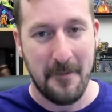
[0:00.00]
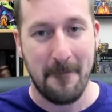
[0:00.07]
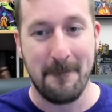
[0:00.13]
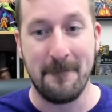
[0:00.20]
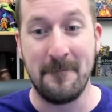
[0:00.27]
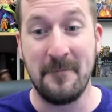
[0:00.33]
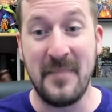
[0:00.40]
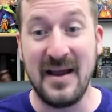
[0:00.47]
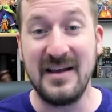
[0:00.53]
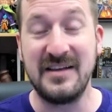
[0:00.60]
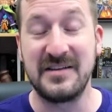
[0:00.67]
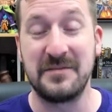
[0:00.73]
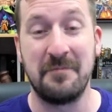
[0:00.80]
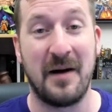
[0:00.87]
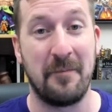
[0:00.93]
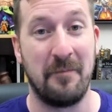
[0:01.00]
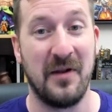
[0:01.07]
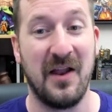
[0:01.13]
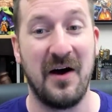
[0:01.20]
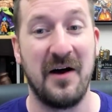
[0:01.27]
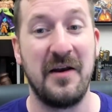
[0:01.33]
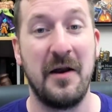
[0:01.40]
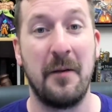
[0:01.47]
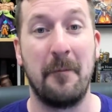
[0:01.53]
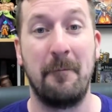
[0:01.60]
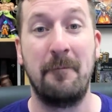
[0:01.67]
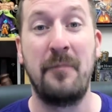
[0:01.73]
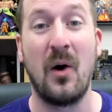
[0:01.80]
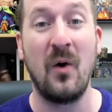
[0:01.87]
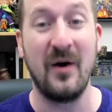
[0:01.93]
makes my blood
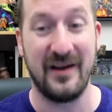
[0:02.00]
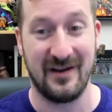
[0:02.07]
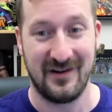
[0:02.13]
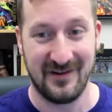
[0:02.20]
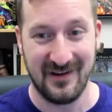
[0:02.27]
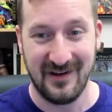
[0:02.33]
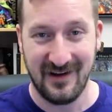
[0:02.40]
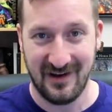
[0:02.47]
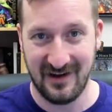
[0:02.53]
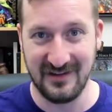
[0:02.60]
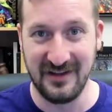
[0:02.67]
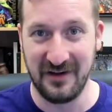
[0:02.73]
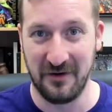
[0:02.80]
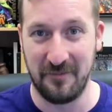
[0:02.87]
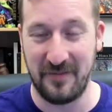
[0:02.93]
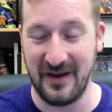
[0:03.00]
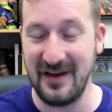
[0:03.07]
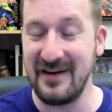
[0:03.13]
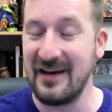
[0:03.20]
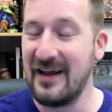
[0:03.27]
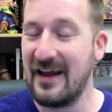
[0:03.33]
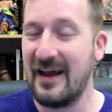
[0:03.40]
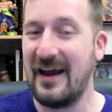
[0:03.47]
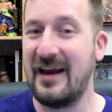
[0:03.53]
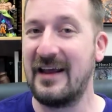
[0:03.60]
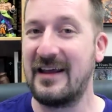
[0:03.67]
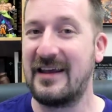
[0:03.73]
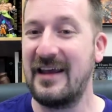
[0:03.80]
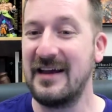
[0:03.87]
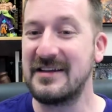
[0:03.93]
boil a little bit and
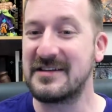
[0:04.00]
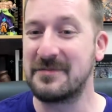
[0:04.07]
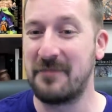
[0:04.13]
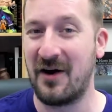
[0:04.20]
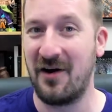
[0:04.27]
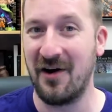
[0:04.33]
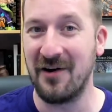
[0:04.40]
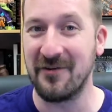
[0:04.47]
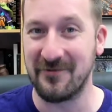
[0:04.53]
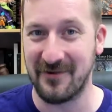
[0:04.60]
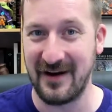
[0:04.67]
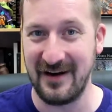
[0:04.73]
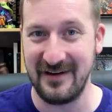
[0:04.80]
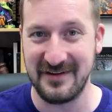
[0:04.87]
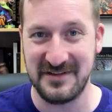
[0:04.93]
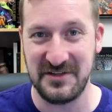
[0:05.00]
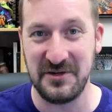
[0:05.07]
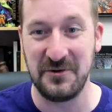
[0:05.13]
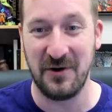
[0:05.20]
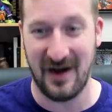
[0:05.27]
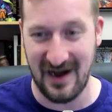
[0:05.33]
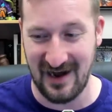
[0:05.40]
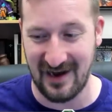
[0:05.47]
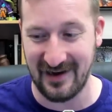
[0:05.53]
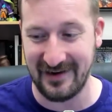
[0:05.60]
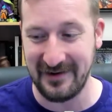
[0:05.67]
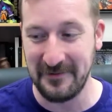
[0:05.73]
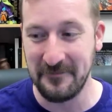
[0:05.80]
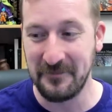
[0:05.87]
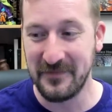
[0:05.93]
it gets my heart rate too high.
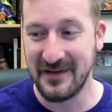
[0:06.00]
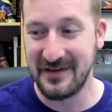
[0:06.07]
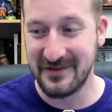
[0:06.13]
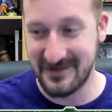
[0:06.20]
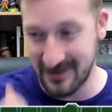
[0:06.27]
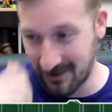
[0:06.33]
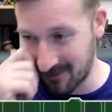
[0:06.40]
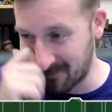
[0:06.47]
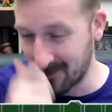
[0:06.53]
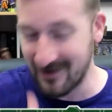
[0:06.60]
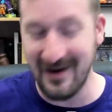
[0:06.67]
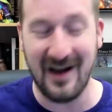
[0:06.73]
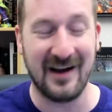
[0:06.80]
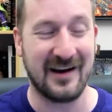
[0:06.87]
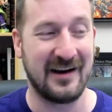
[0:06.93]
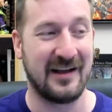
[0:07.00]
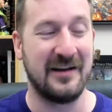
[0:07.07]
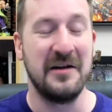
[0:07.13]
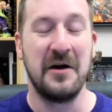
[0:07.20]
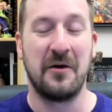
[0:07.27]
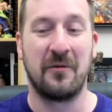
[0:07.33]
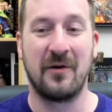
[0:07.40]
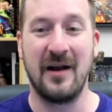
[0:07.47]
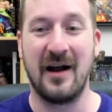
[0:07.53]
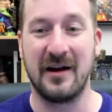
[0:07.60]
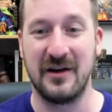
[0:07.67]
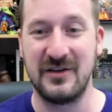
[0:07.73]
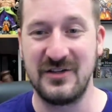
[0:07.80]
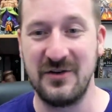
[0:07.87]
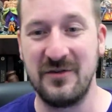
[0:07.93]
So we're not going
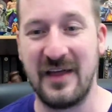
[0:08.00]
to do